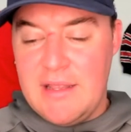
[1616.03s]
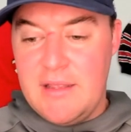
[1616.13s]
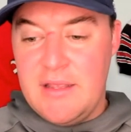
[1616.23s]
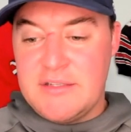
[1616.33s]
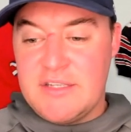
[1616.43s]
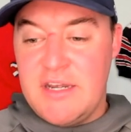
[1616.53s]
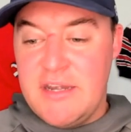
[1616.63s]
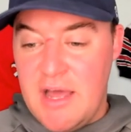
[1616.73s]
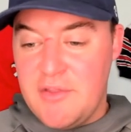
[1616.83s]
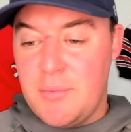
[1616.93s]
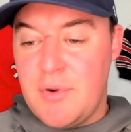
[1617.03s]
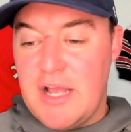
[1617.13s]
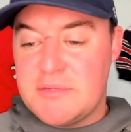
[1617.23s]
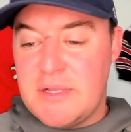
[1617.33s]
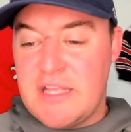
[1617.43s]
is another
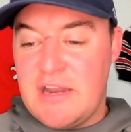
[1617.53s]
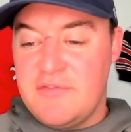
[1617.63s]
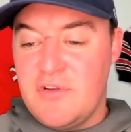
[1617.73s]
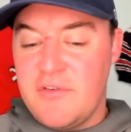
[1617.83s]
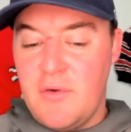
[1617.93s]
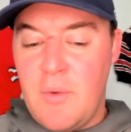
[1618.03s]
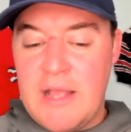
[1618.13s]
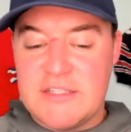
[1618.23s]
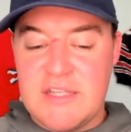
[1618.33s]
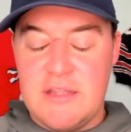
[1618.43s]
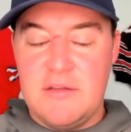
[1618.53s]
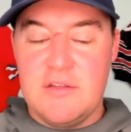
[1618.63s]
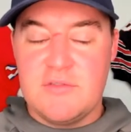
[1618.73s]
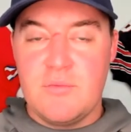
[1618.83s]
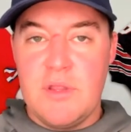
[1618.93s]
prospect out of Pflugerville Weiss that
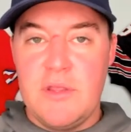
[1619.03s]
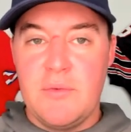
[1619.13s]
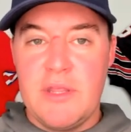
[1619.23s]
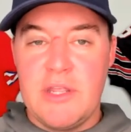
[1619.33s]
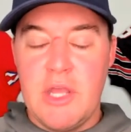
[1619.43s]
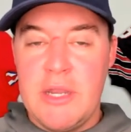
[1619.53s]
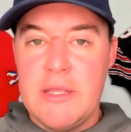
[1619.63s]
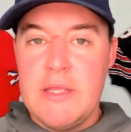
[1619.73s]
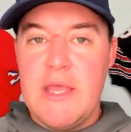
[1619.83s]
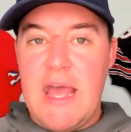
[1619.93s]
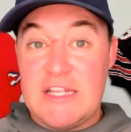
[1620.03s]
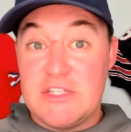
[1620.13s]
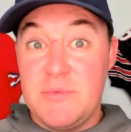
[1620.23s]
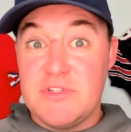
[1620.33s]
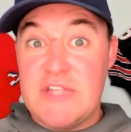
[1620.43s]
is really, really good.
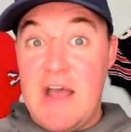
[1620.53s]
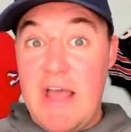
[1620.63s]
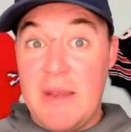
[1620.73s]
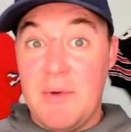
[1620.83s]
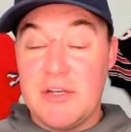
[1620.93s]
SMU's now had him on